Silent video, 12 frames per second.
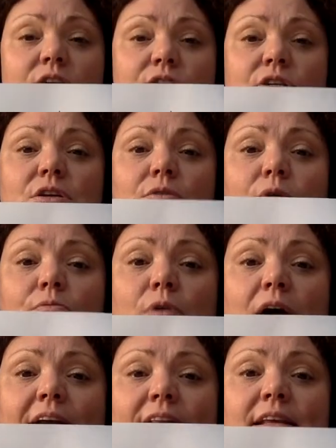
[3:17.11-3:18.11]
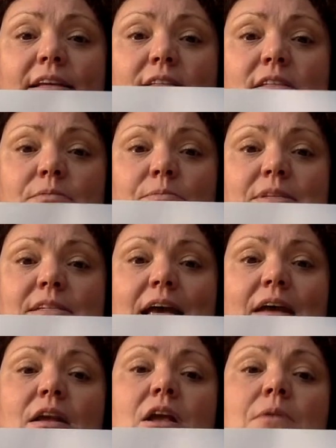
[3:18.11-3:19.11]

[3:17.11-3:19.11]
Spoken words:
to write these numbers down,